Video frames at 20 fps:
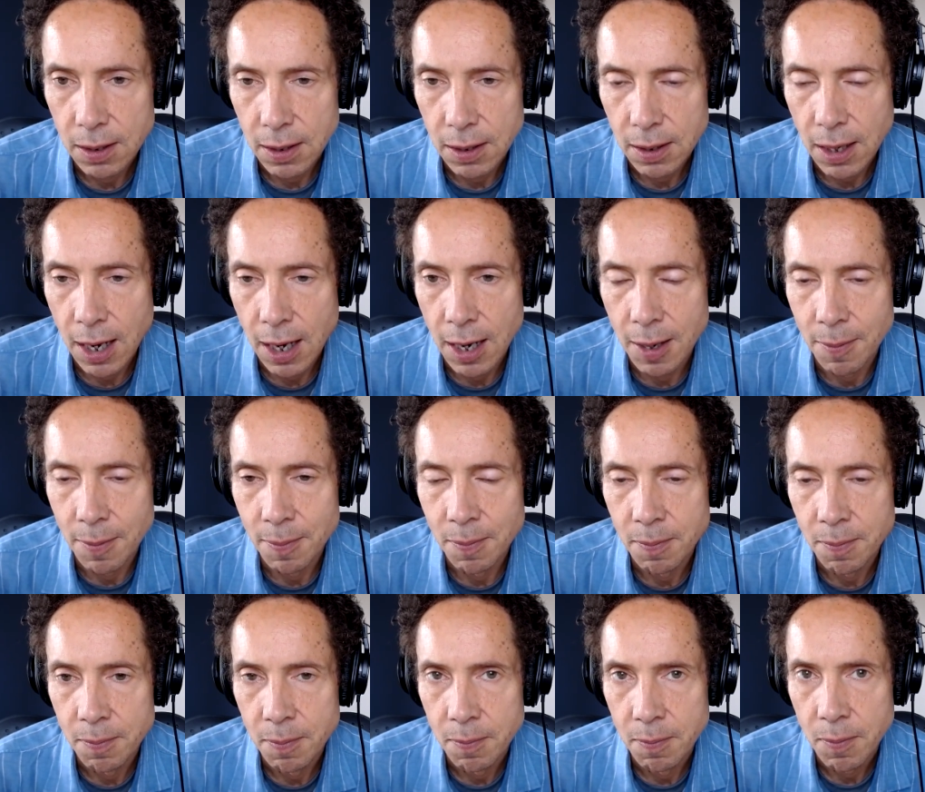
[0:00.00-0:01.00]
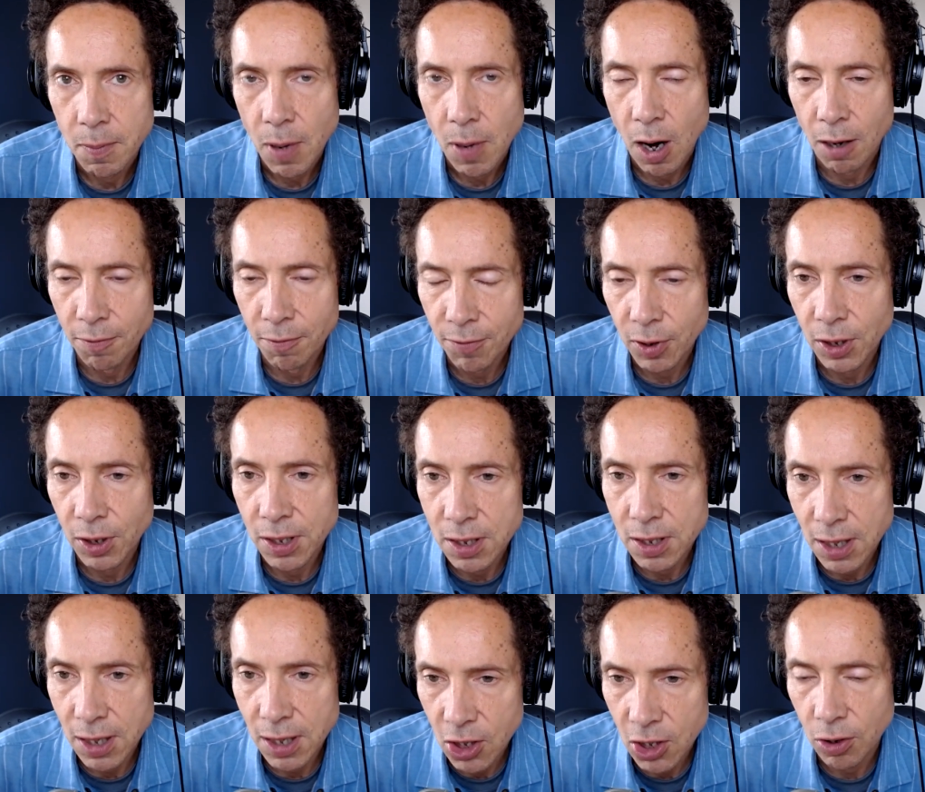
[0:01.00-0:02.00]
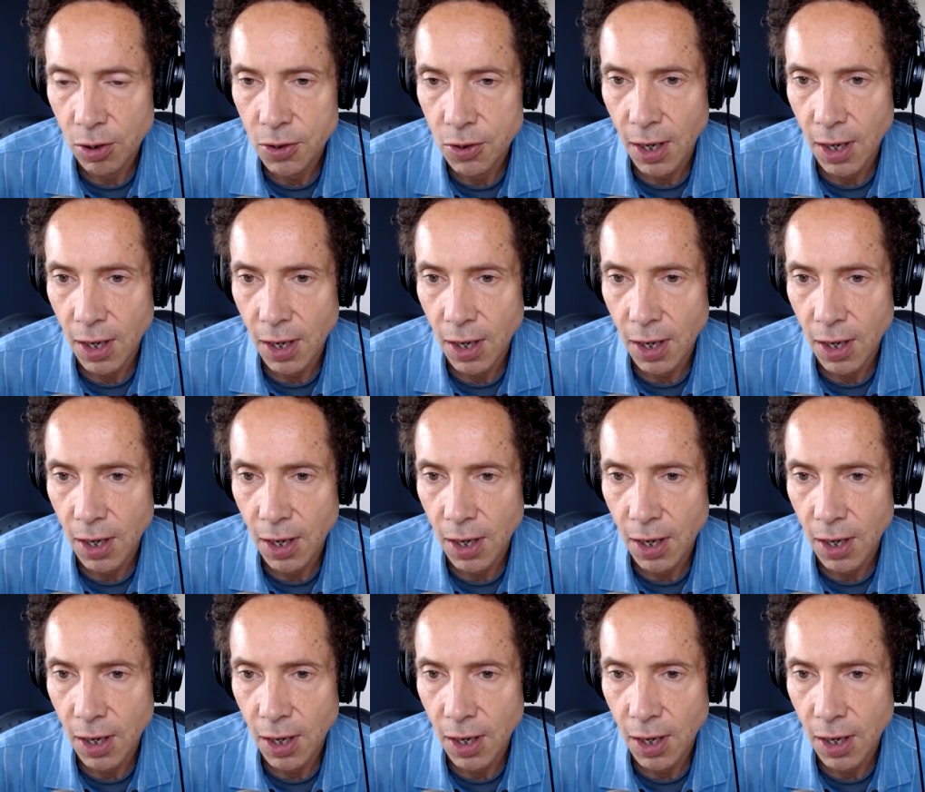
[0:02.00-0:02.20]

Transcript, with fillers: um, harmful and dangerous